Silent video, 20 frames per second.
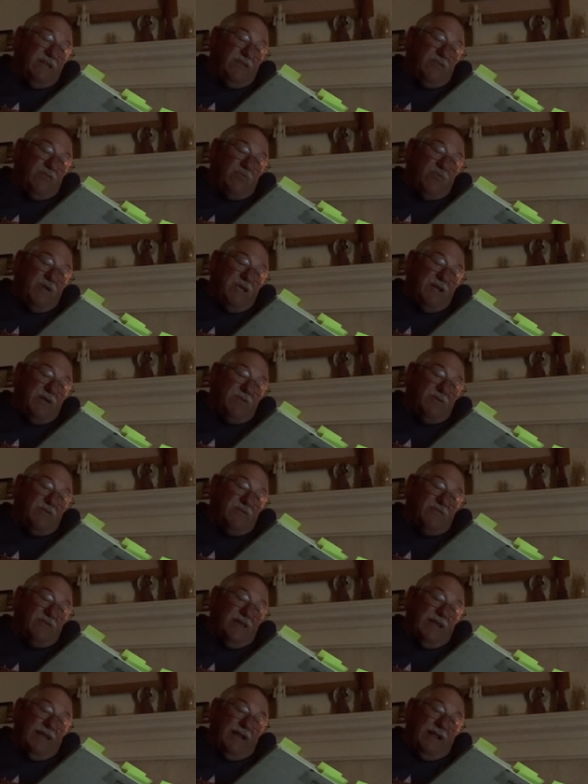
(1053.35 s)
and
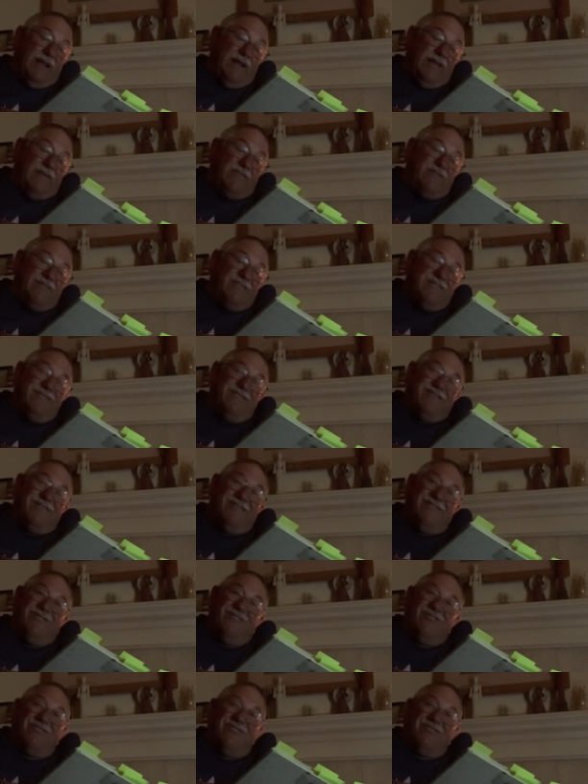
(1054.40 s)
twinkles and glistens and